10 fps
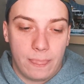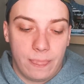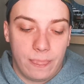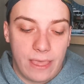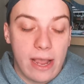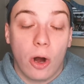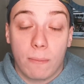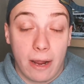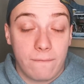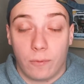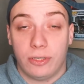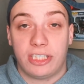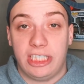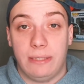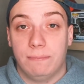They are my first
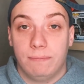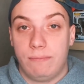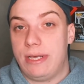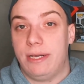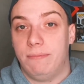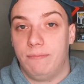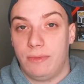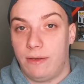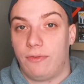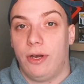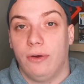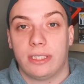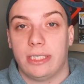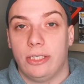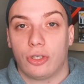team in. If there is
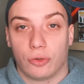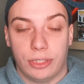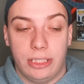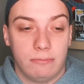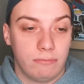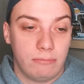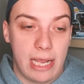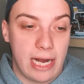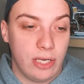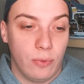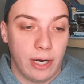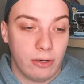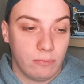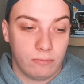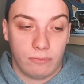an injury
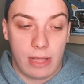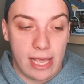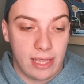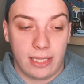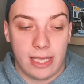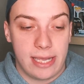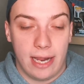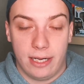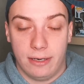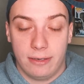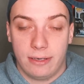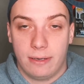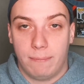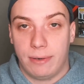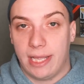anywhere, I think they get in.
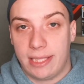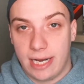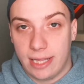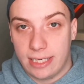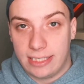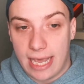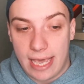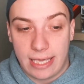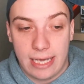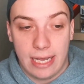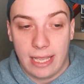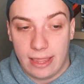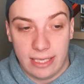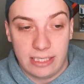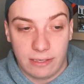But at the end of the day,
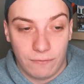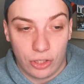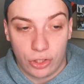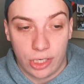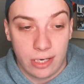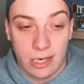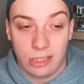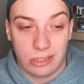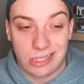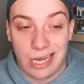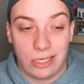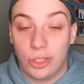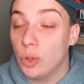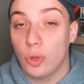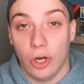this division just got
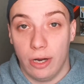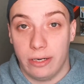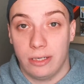too good.